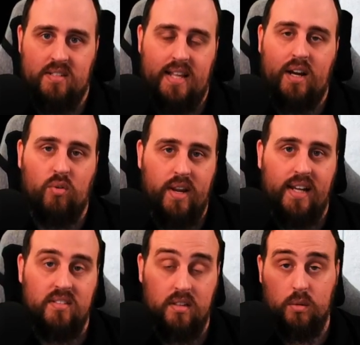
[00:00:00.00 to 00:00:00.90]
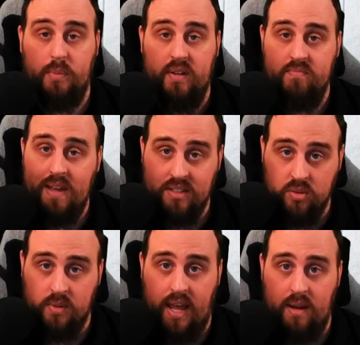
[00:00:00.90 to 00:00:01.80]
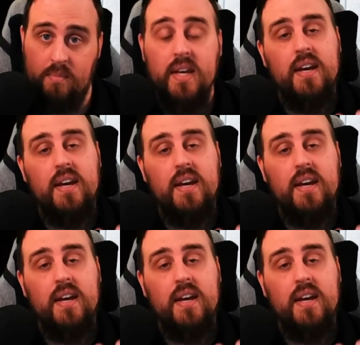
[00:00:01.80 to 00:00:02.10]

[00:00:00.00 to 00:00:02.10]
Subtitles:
That creates a little bit of mental game.